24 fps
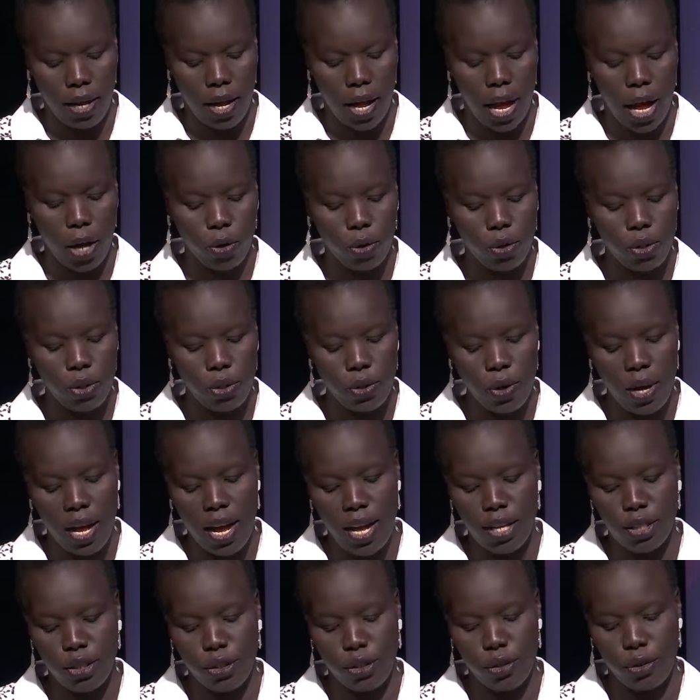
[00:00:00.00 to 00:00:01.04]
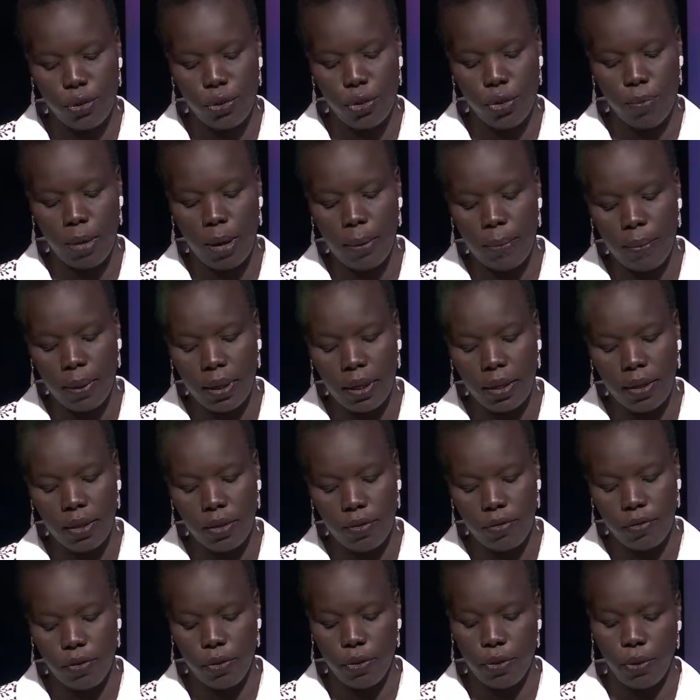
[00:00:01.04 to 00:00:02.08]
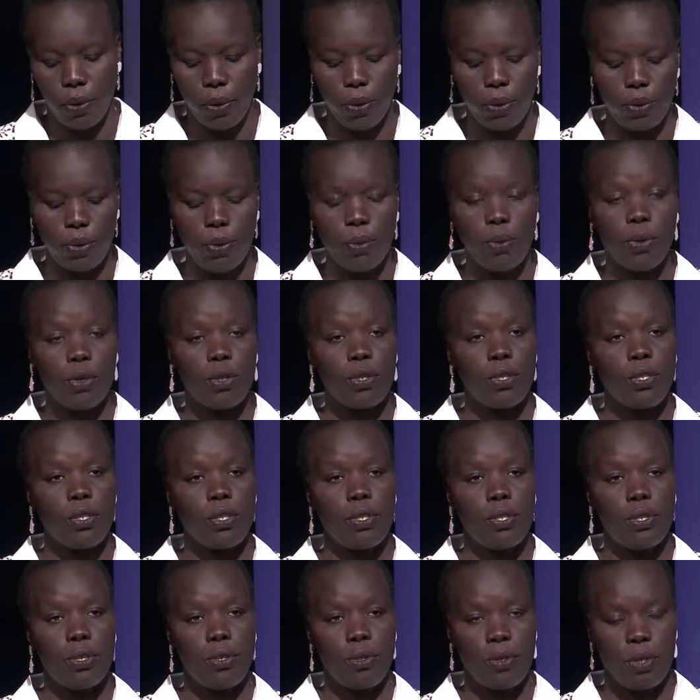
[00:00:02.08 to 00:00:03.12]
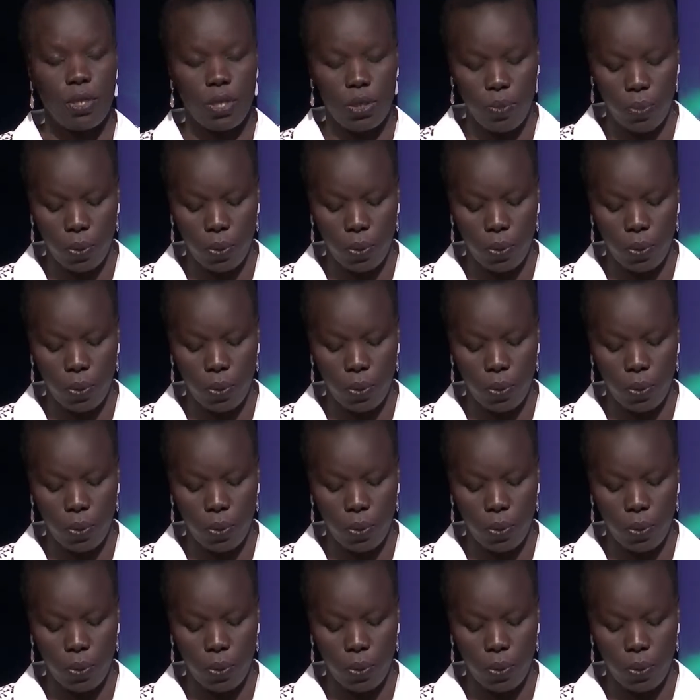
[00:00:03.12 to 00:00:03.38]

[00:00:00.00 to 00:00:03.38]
I also urge you to remember, for those who continue to do this